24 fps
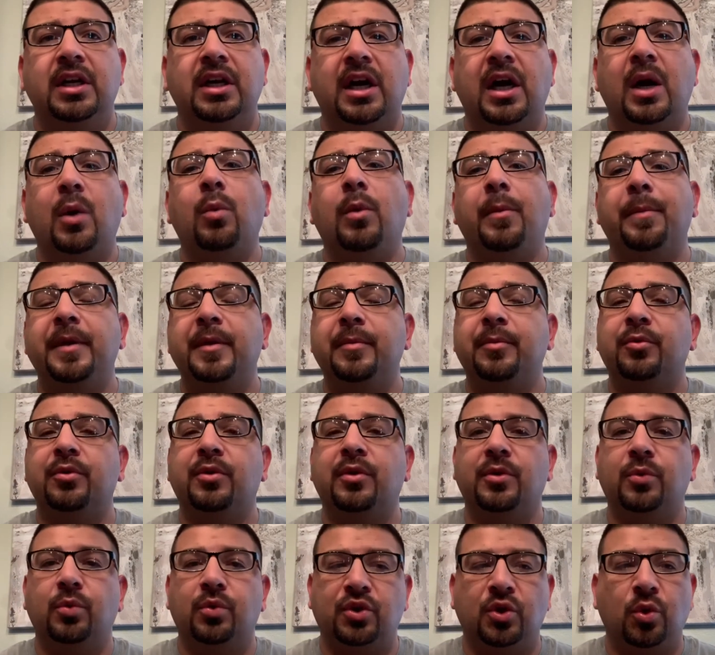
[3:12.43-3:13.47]
I want
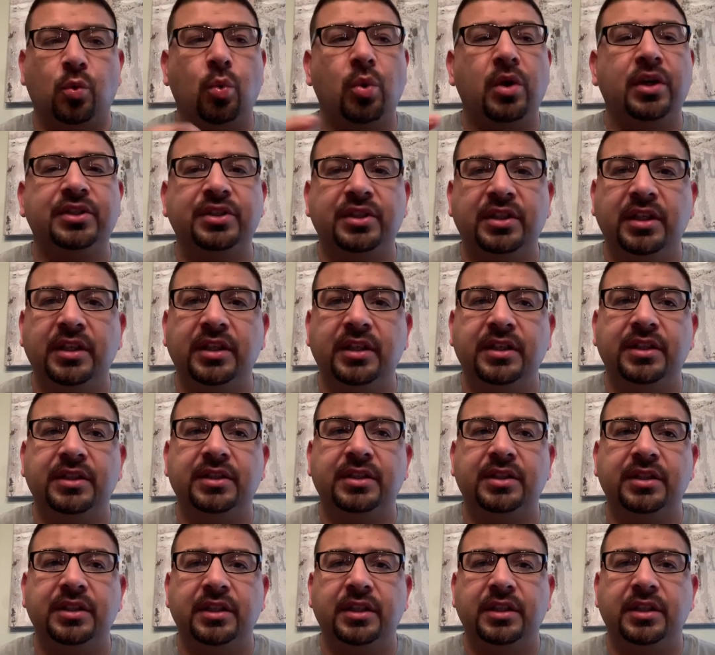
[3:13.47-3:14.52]
people to watch
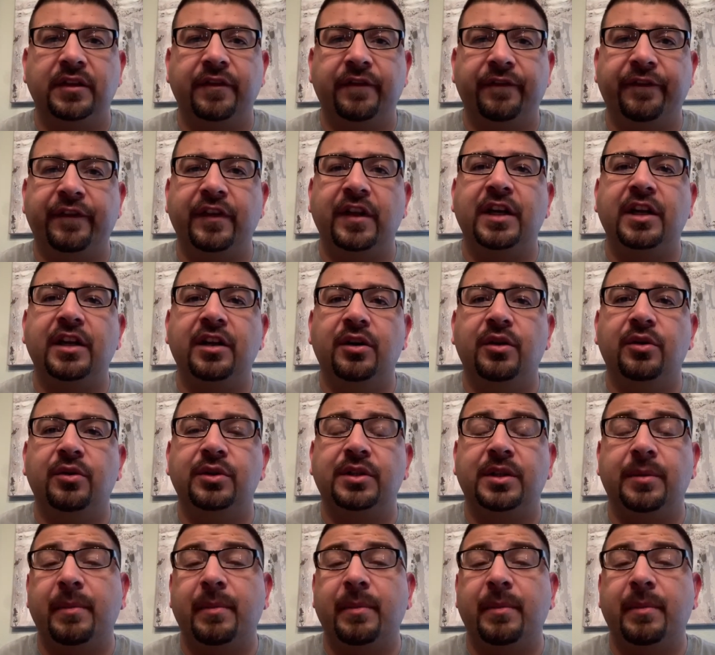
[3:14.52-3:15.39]
these videos,